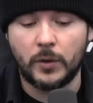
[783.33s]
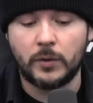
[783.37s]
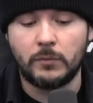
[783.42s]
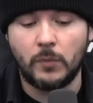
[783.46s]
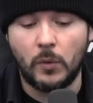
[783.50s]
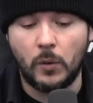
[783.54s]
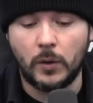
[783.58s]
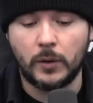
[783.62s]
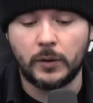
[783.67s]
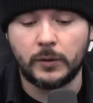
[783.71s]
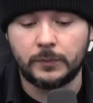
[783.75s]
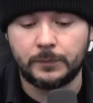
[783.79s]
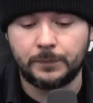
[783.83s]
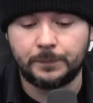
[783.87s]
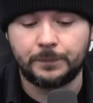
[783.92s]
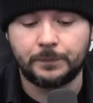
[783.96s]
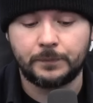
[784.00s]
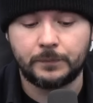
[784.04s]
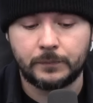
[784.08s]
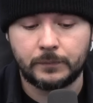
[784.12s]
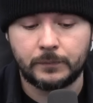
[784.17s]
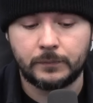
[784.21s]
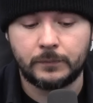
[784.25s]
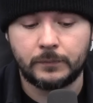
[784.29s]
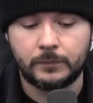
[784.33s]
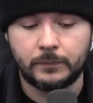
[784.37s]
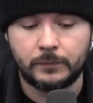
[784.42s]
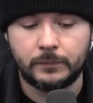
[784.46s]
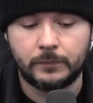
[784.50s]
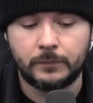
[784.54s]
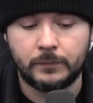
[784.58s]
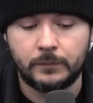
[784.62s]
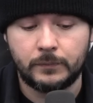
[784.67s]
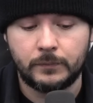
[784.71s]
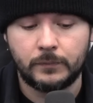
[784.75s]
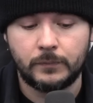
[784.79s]
more.
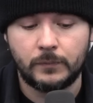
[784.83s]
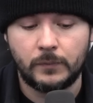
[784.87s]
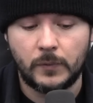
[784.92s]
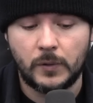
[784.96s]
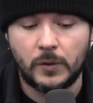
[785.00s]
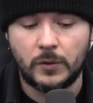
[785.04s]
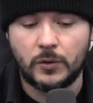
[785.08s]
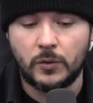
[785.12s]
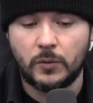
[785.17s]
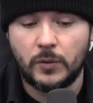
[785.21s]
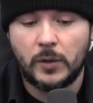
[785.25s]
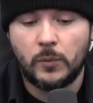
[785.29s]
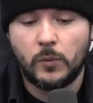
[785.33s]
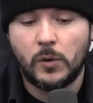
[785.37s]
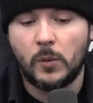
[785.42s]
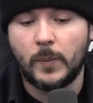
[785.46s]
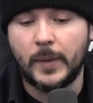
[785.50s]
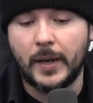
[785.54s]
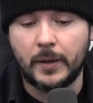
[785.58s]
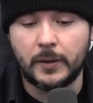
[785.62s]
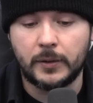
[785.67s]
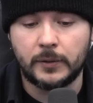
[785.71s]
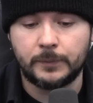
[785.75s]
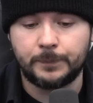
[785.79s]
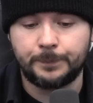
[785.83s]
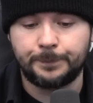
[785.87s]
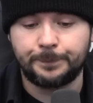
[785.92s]
Soon it won't matter.